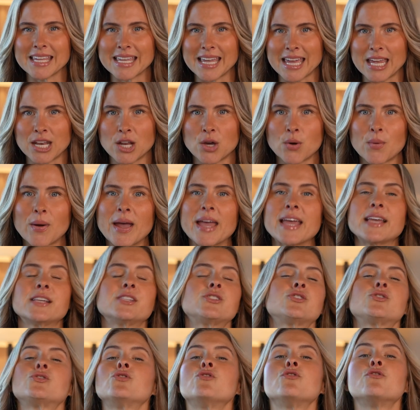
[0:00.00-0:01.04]

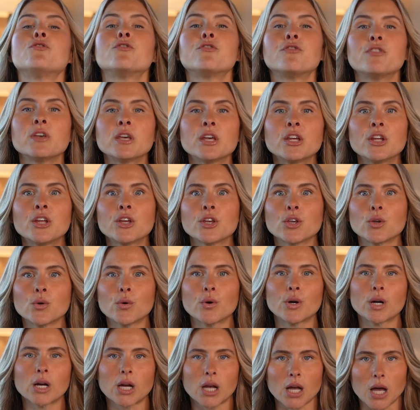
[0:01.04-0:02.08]
getaways to fill
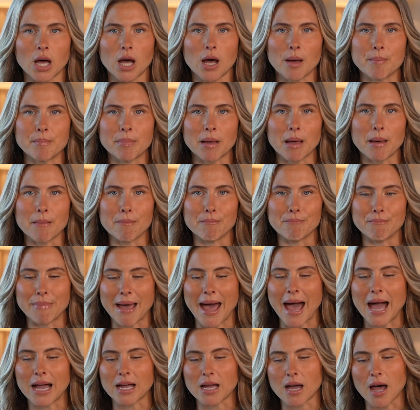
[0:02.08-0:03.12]
your cup
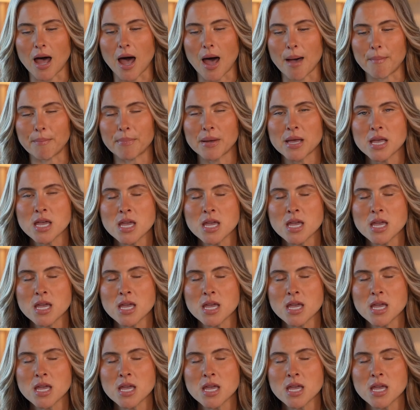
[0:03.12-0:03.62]
back up.